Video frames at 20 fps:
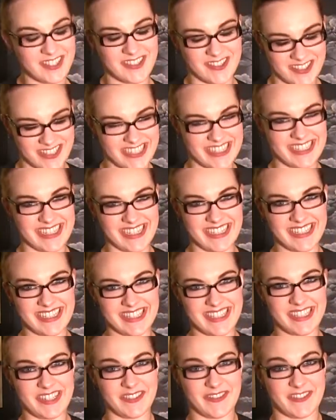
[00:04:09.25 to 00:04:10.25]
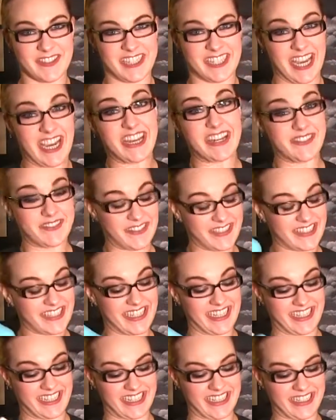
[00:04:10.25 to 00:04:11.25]
Trust us, your vagina will
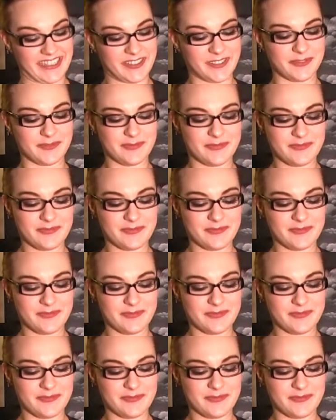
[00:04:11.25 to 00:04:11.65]
thank you.